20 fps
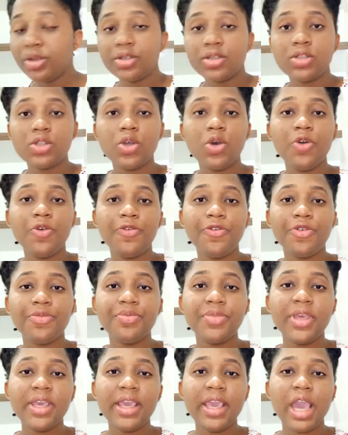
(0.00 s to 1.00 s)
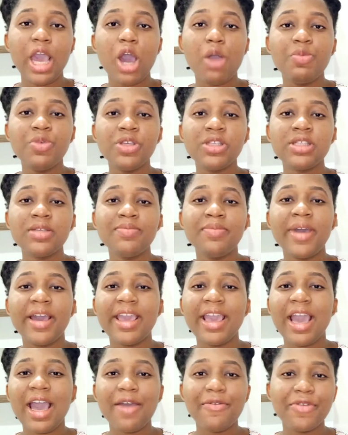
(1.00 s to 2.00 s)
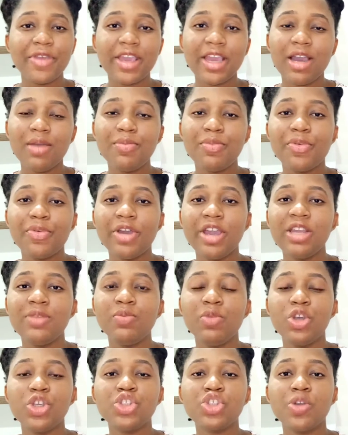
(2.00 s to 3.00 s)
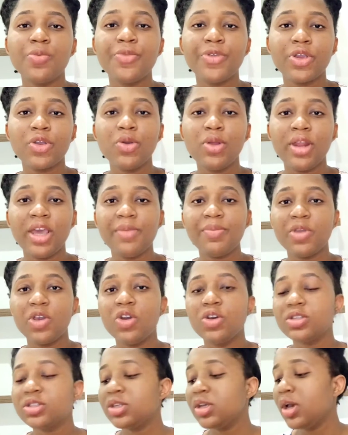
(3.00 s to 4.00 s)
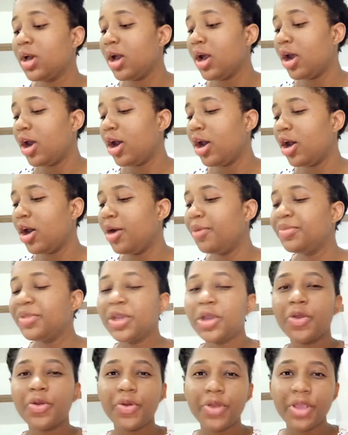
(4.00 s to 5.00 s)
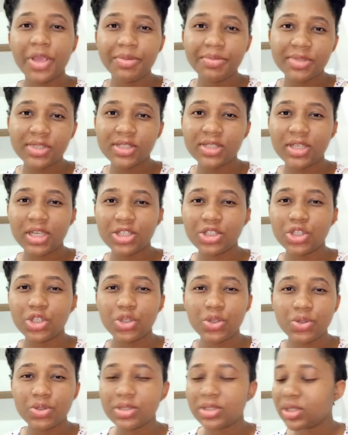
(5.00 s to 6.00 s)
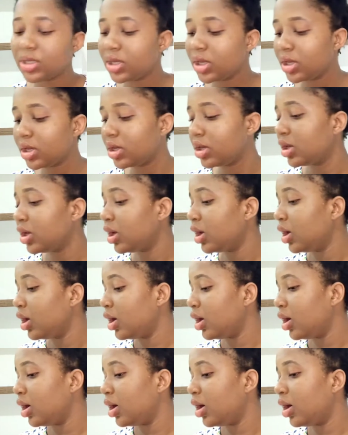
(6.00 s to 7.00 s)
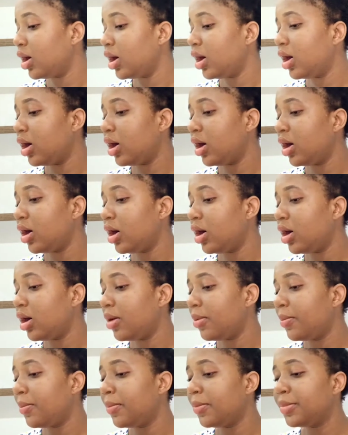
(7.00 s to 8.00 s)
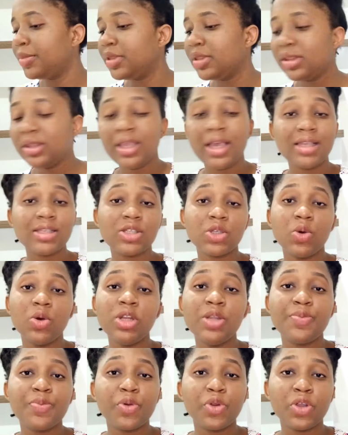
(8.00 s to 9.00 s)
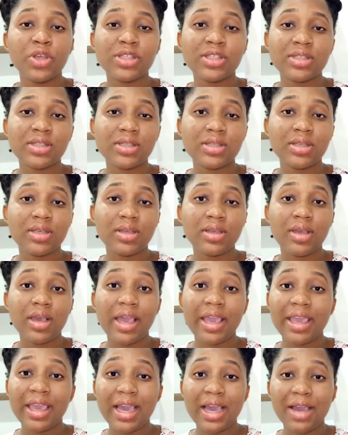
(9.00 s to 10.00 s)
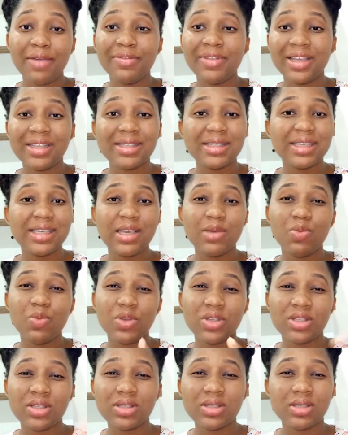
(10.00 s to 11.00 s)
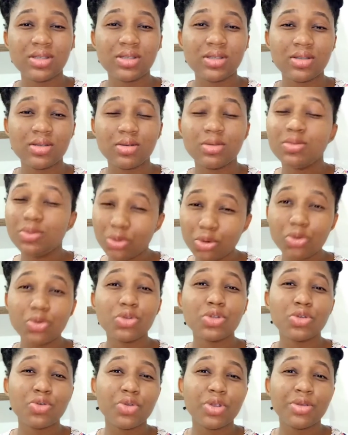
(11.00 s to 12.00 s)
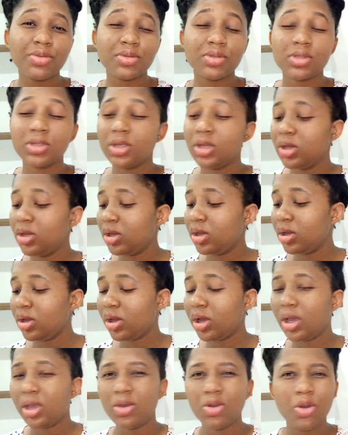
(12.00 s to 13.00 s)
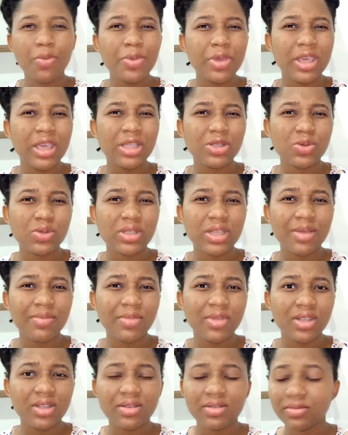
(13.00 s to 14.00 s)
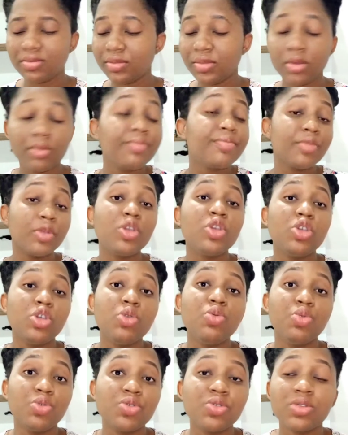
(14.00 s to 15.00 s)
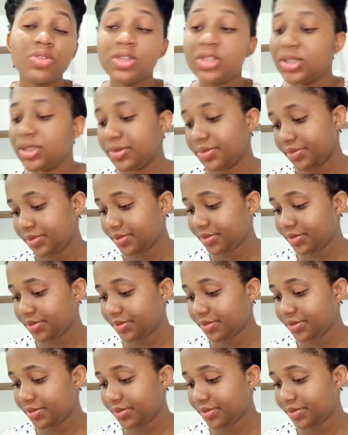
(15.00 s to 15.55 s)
So for me, I'll be using my African Pride Moisture Miracle line, because um, the creams that she used here, um, that's the only products I have that came with those creams. I hope you guess what I mean. You will soon see.